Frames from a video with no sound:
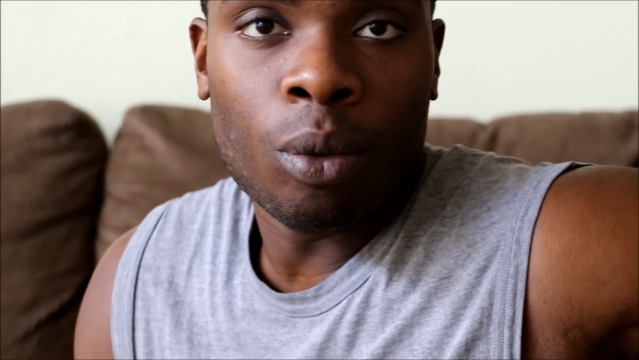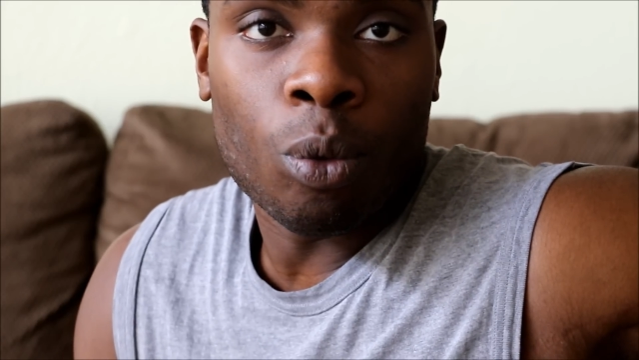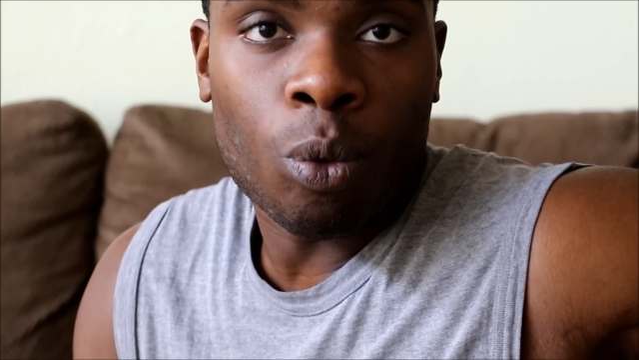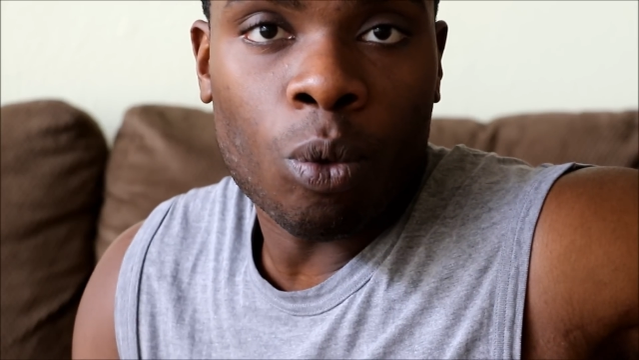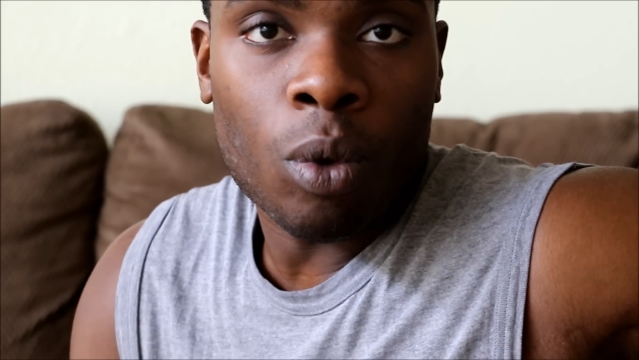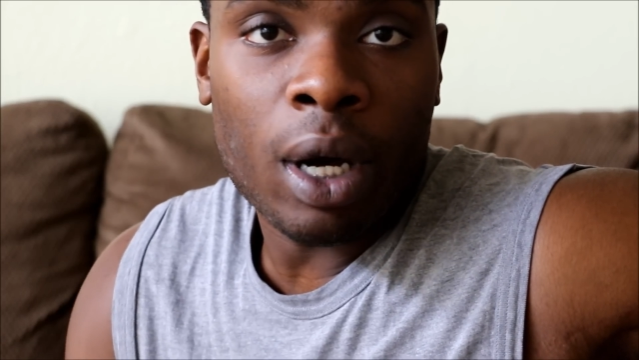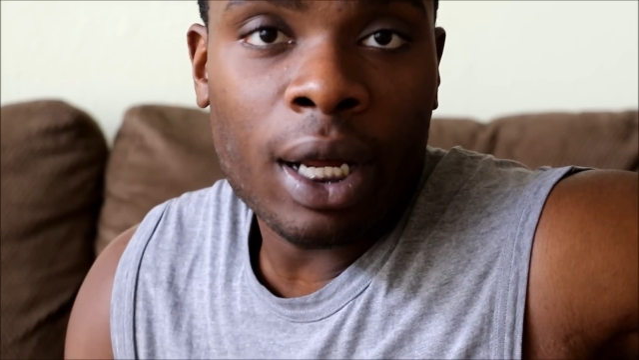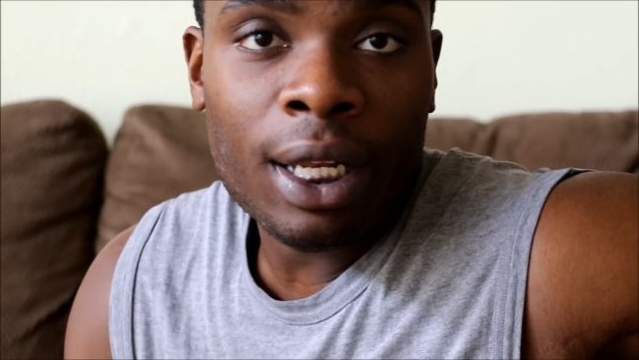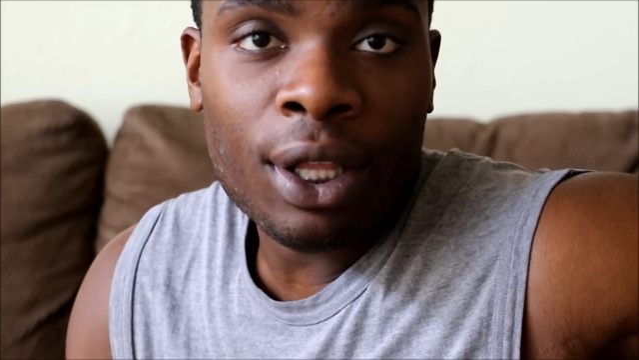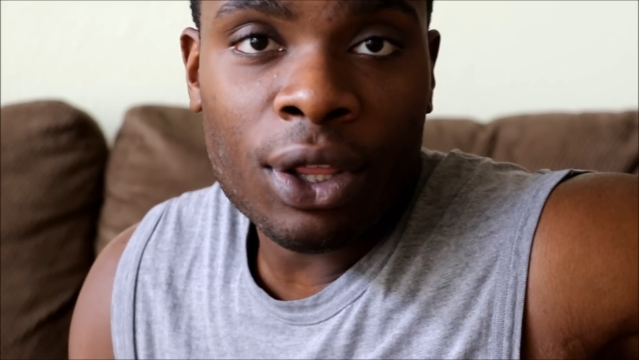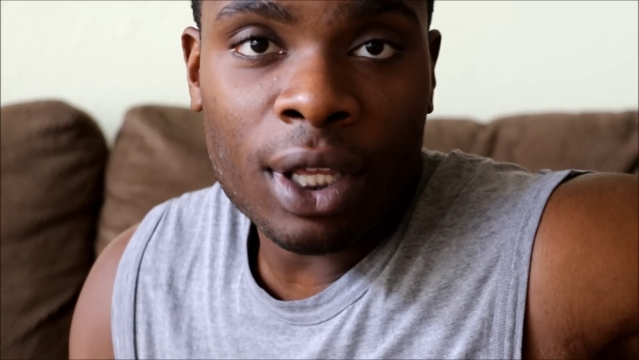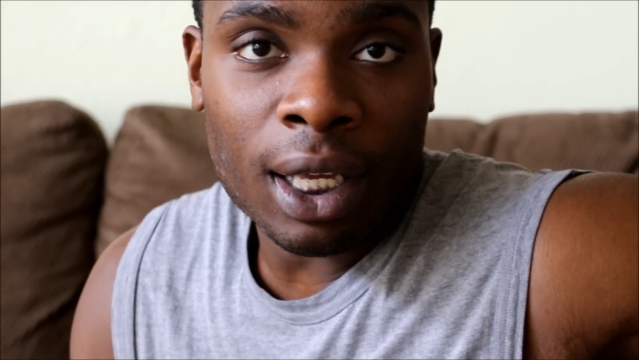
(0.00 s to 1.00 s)

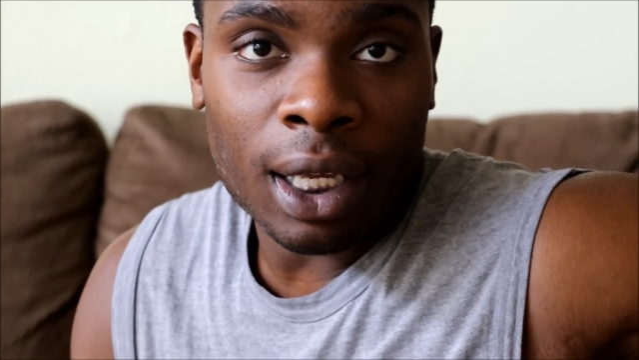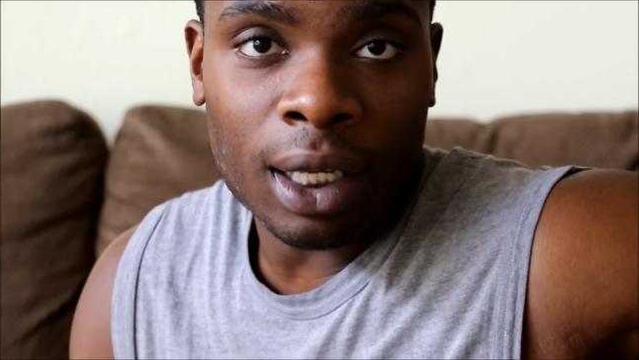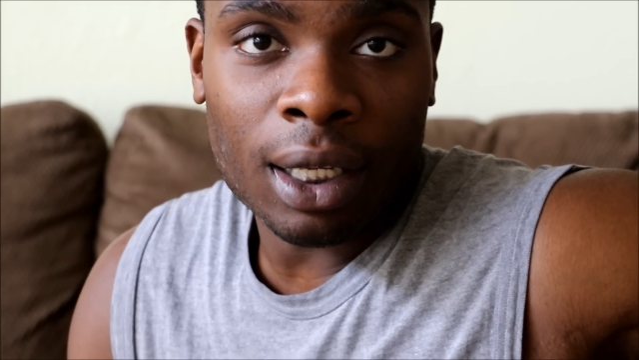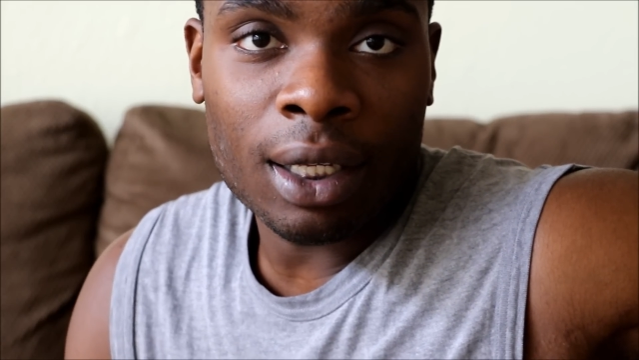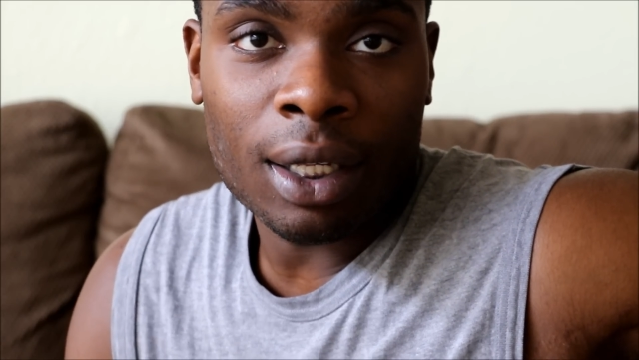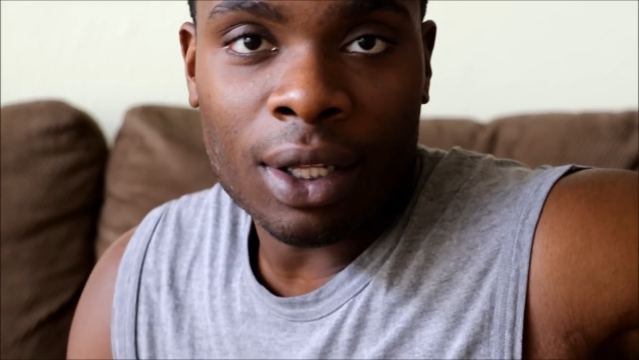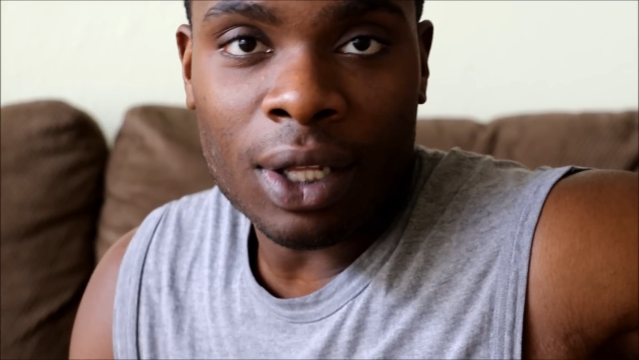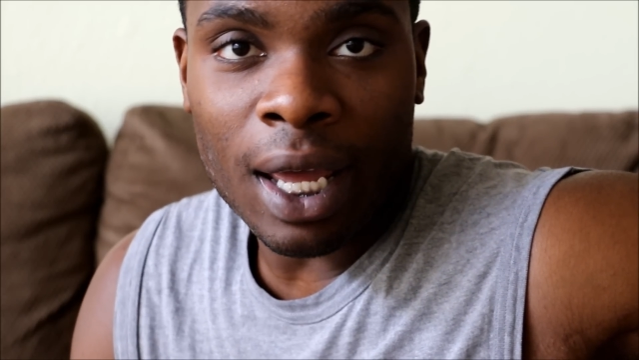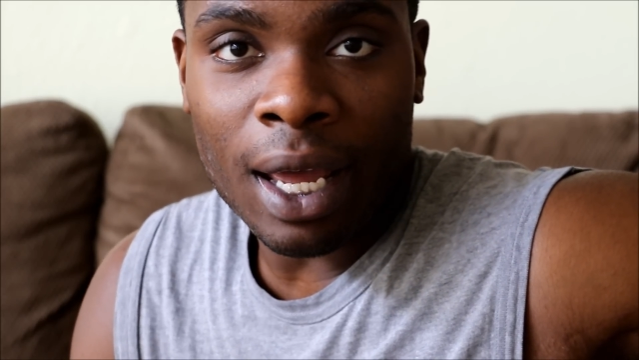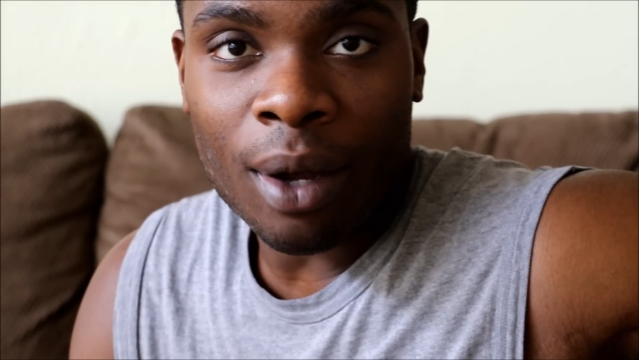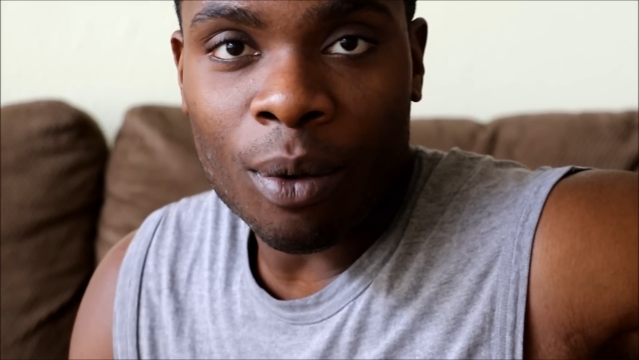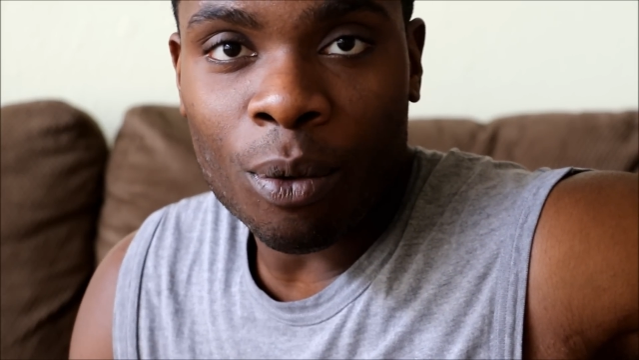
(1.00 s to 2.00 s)
One thing
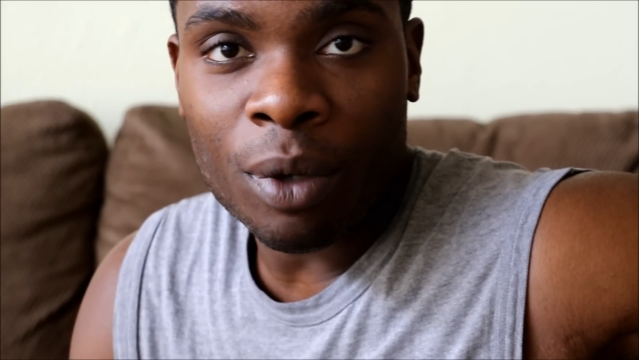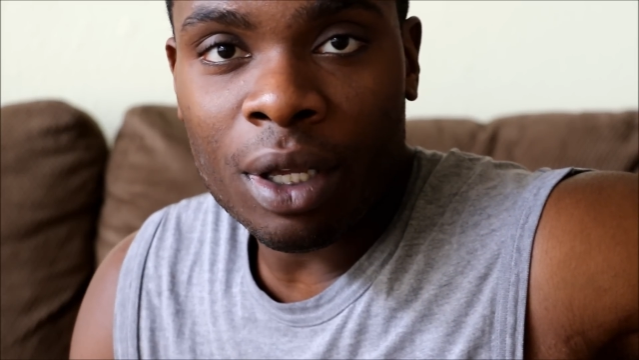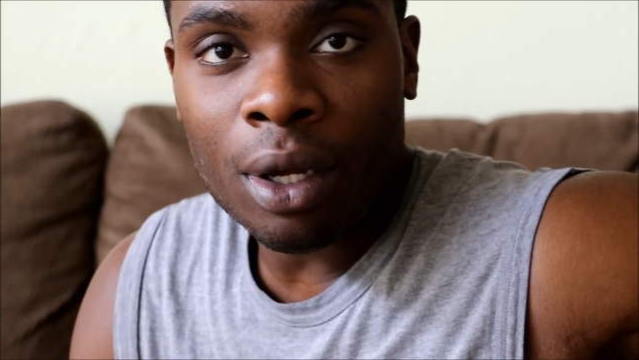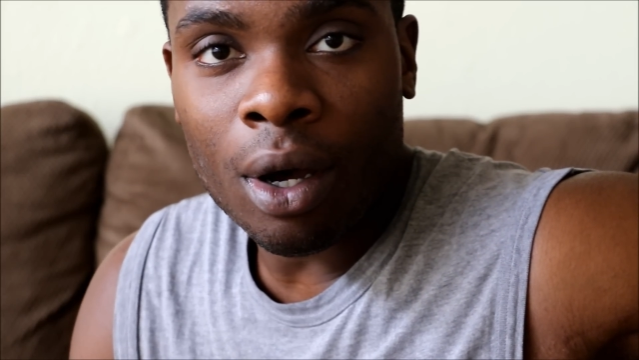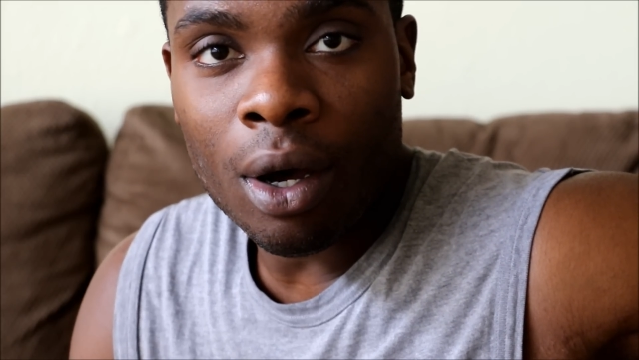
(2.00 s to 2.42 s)
that we